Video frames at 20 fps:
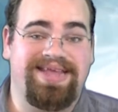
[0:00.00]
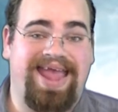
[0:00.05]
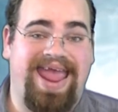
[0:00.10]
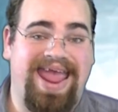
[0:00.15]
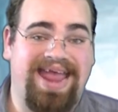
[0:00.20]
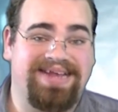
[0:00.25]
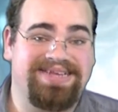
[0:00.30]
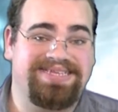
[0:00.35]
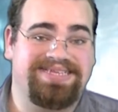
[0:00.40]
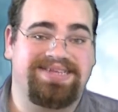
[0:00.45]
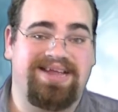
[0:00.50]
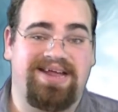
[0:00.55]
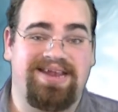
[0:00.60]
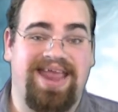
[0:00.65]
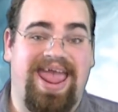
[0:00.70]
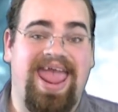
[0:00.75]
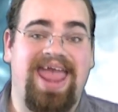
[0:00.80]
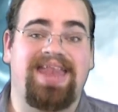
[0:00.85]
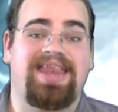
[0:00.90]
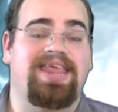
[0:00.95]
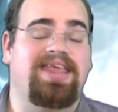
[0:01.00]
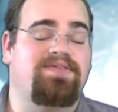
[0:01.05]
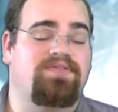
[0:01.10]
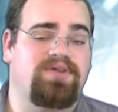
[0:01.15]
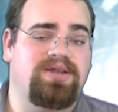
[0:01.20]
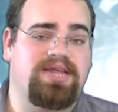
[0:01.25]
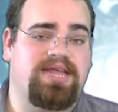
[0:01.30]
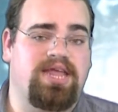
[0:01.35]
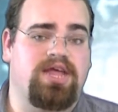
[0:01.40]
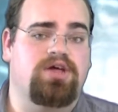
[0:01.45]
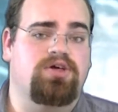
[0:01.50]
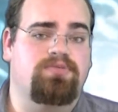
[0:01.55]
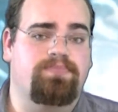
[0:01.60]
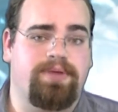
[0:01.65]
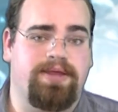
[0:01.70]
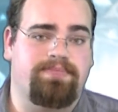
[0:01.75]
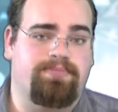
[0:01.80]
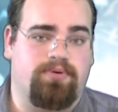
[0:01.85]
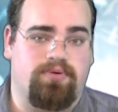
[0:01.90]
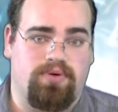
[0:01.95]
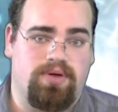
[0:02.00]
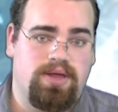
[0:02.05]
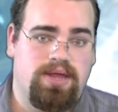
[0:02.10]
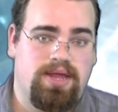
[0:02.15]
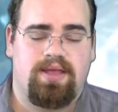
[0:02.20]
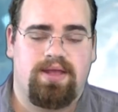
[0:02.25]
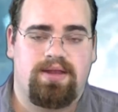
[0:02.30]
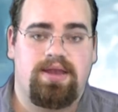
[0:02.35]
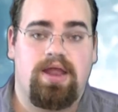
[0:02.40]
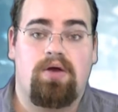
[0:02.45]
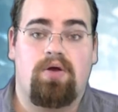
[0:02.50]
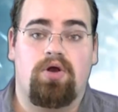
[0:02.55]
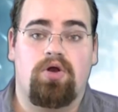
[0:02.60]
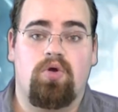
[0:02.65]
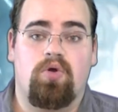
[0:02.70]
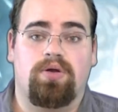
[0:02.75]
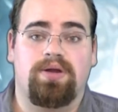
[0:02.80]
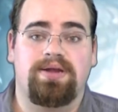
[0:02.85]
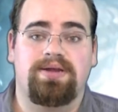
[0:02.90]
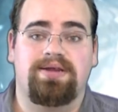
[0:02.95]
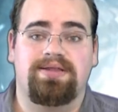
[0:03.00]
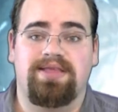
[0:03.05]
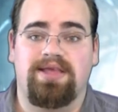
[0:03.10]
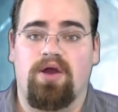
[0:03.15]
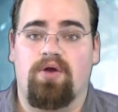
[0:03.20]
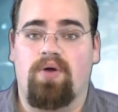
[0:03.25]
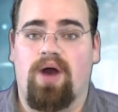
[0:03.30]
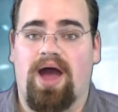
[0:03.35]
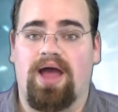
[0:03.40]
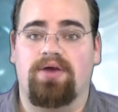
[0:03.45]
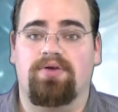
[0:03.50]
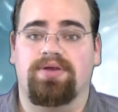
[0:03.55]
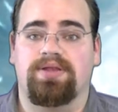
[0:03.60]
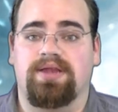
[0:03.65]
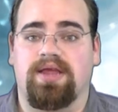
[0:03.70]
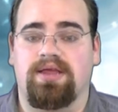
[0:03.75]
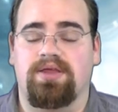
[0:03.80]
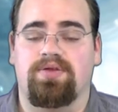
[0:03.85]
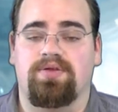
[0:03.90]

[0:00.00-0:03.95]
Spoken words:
can stun and even kill people. Now, according to the Ohio State